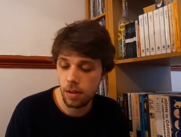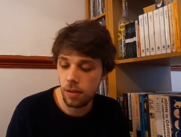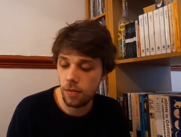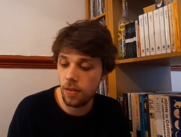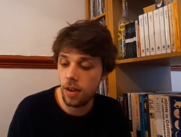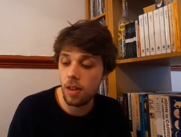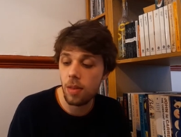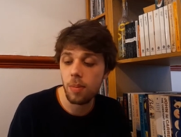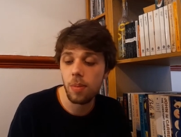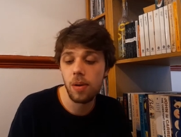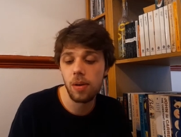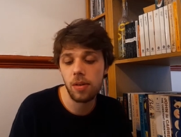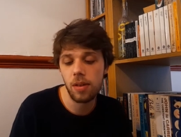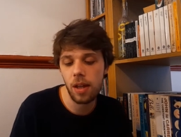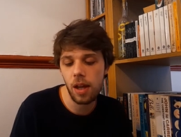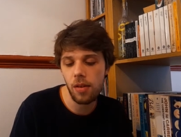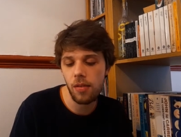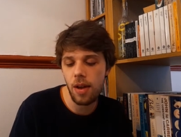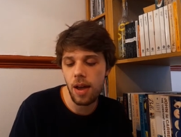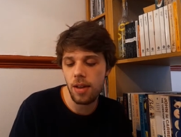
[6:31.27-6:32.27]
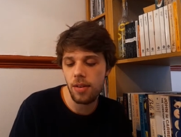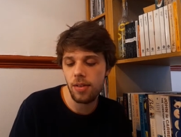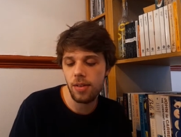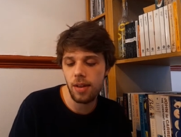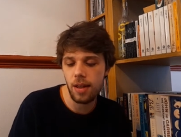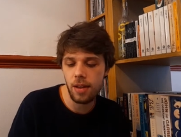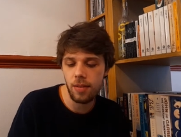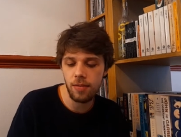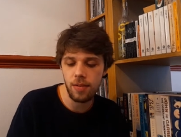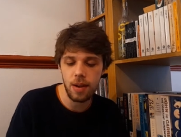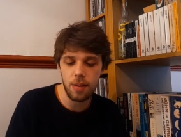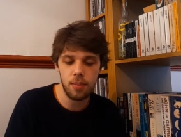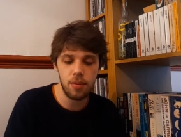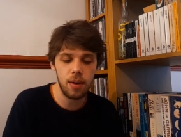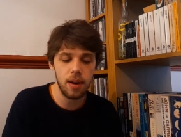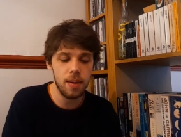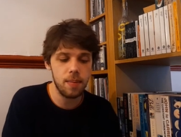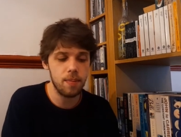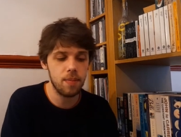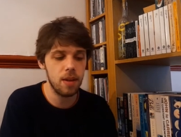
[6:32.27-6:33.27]
fifth book that I read in
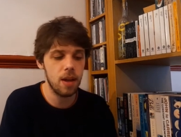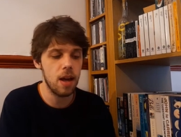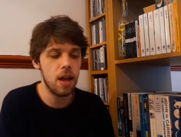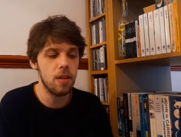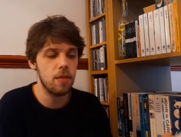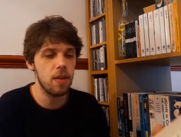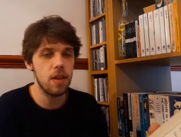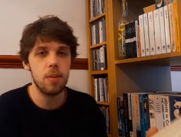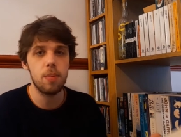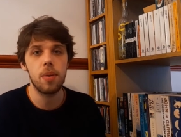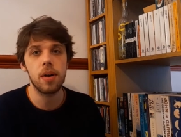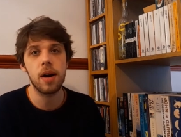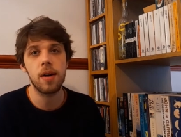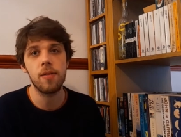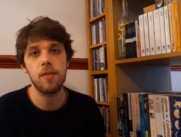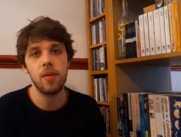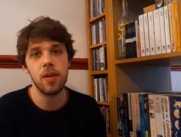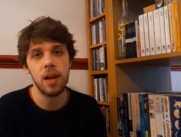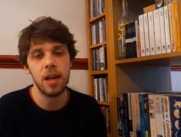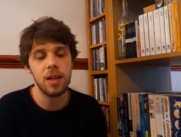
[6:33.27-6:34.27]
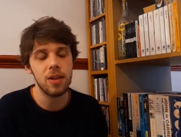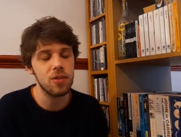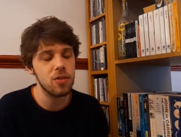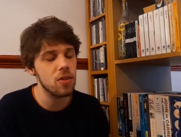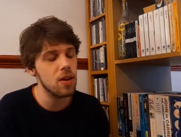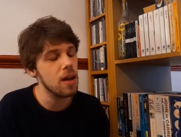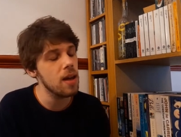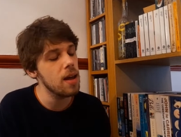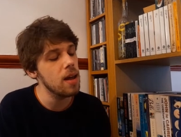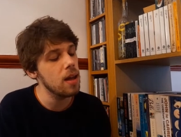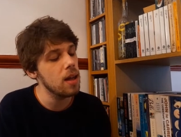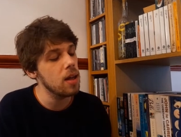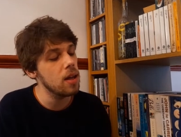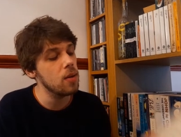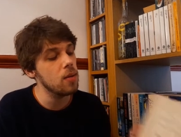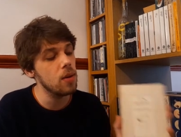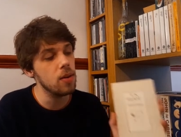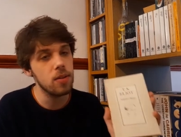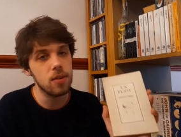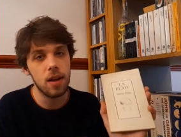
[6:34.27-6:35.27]
February, fifth book I finished,
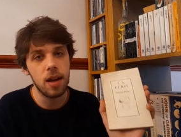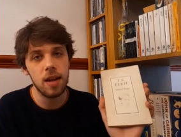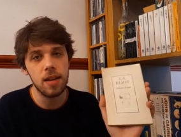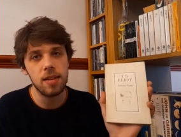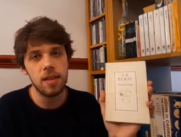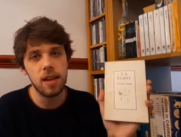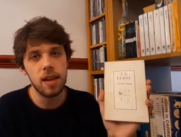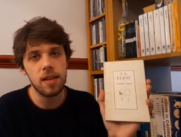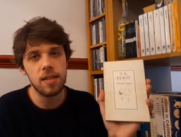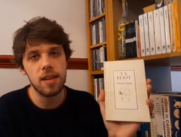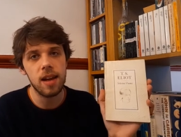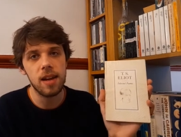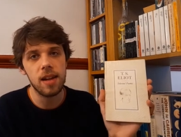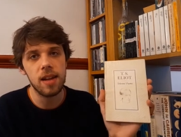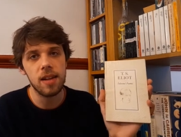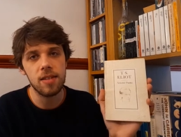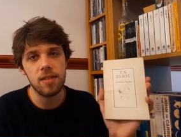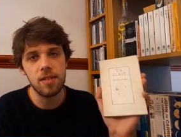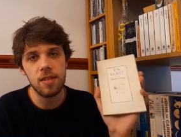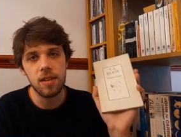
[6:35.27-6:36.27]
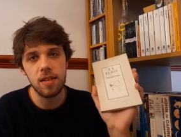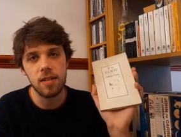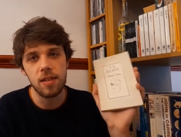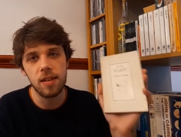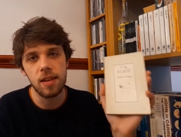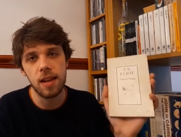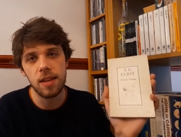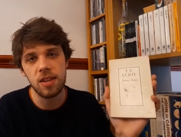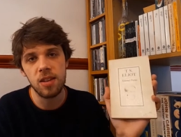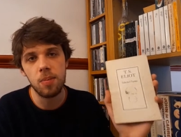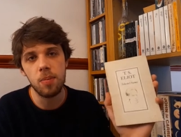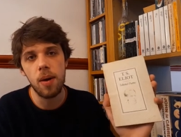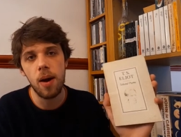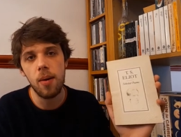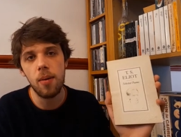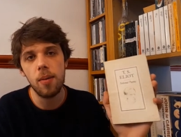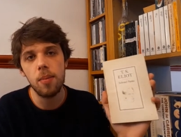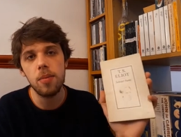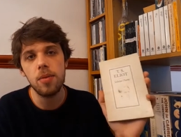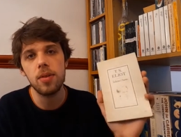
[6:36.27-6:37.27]
was T.S. Eliot's Selected
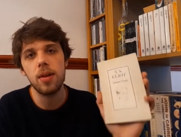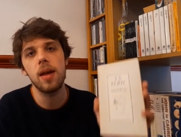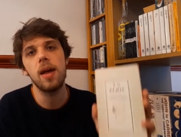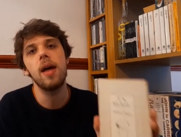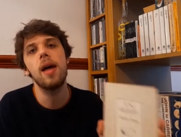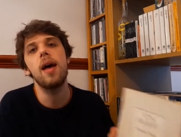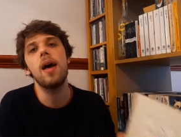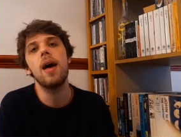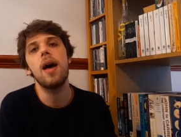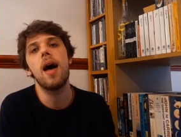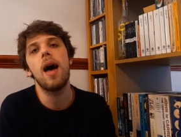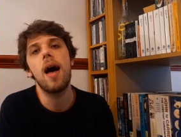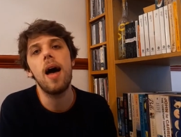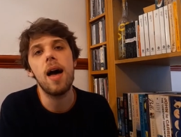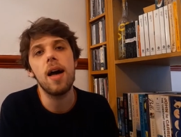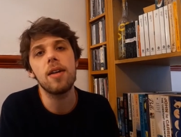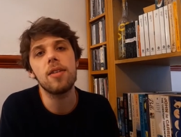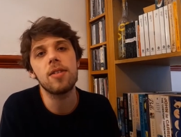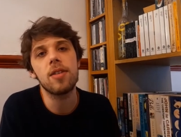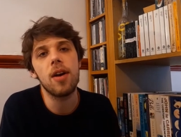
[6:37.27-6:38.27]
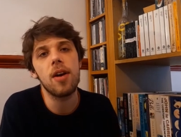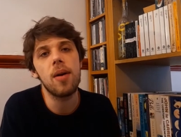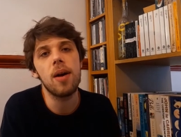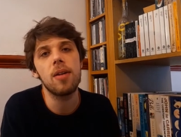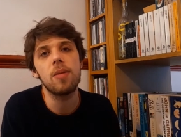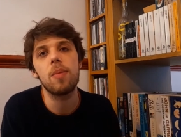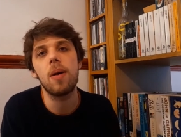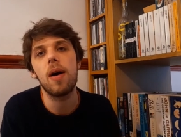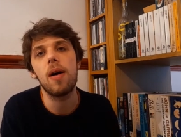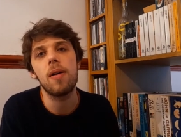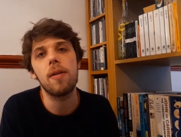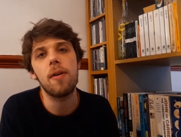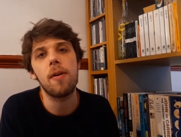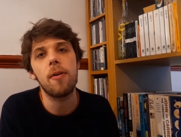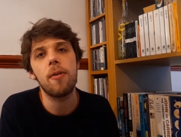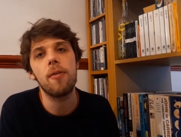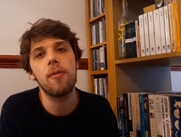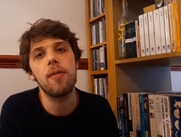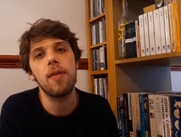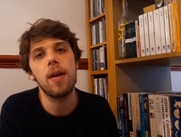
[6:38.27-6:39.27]
Poems. So as part
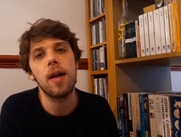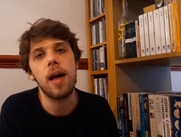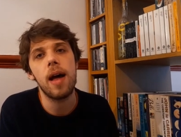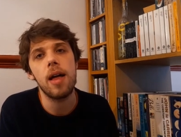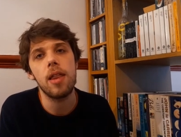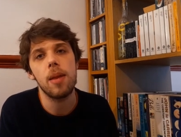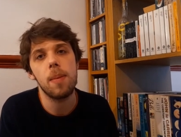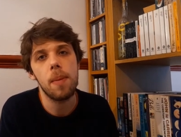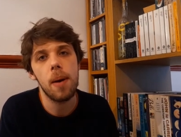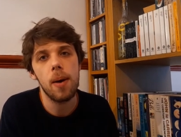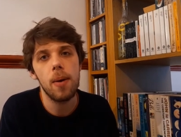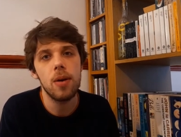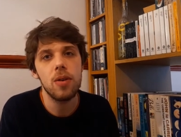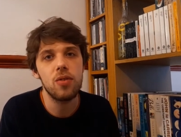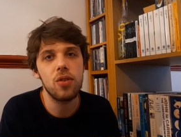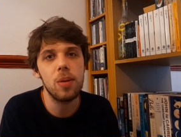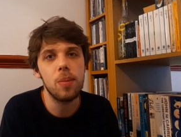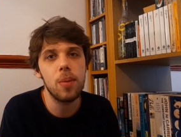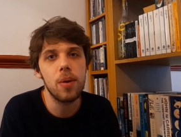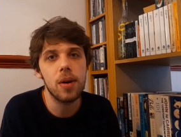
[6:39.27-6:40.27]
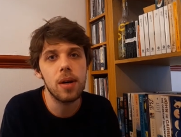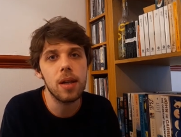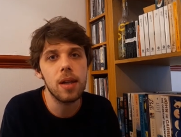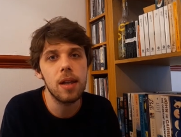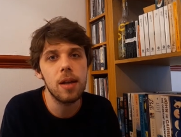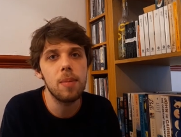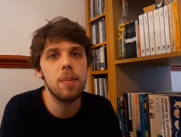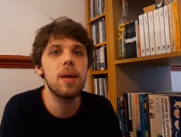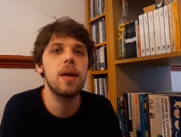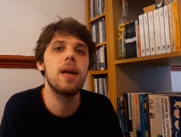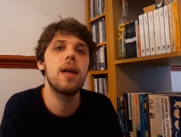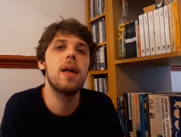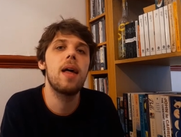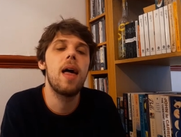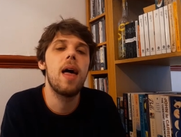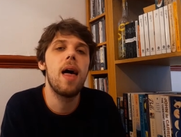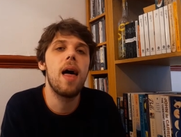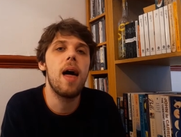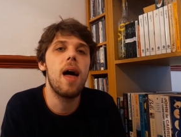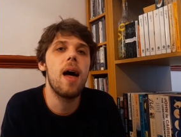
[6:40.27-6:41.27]
of the poetry book club
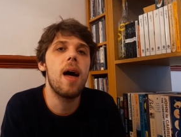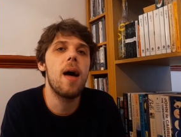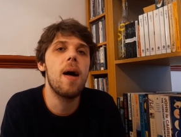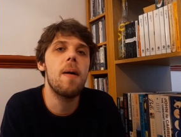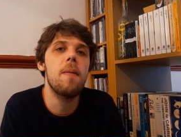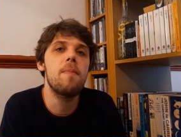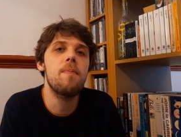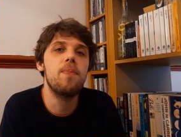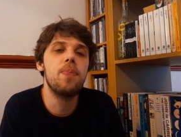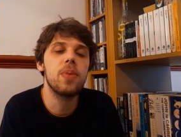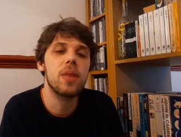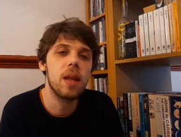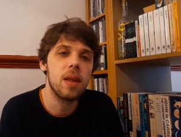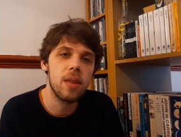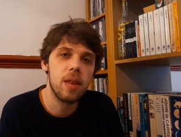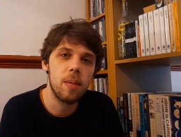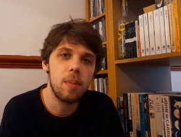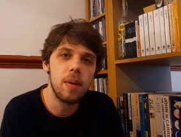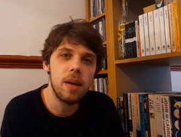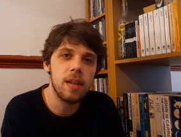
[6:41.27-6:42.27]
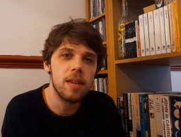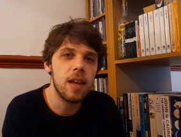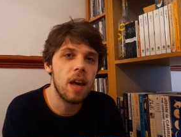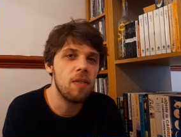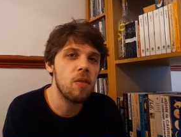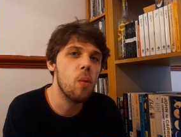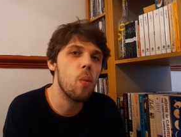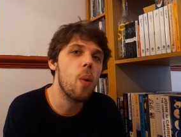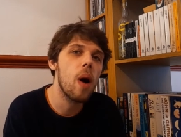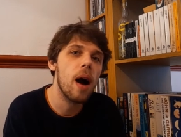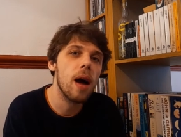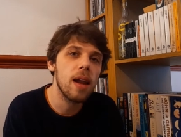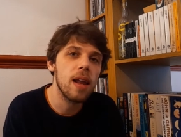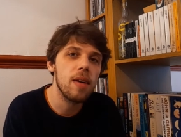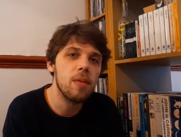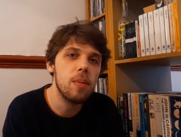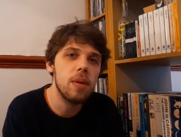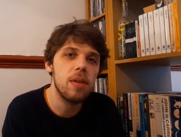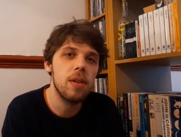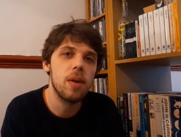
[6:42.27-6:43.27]
that me and David Wiley
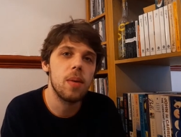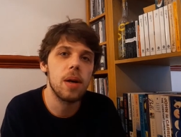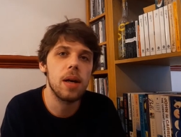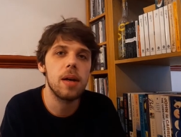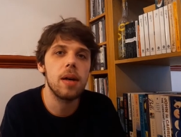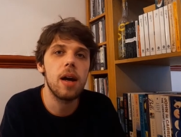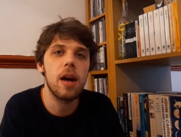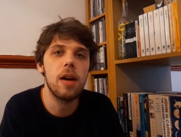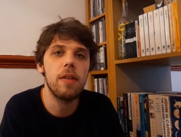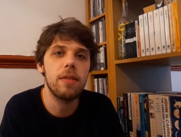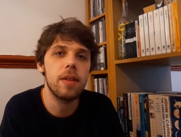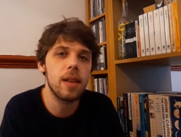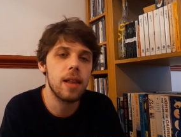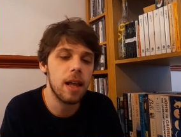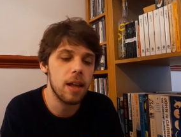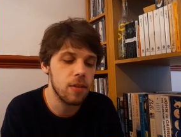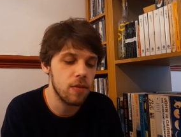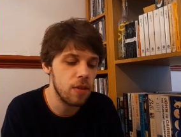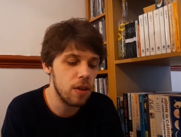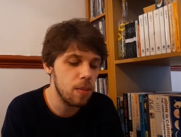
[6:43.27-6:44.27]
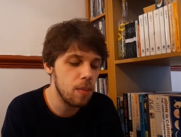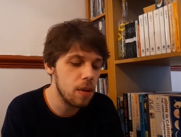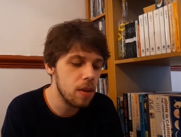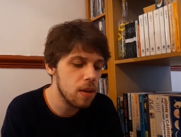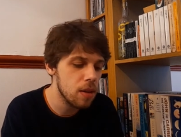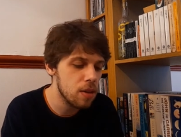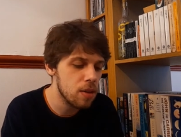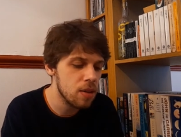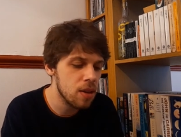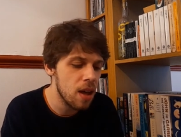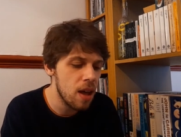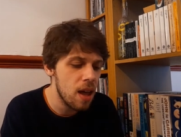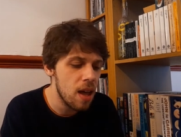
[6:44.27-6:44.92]
have been doing over the last few months,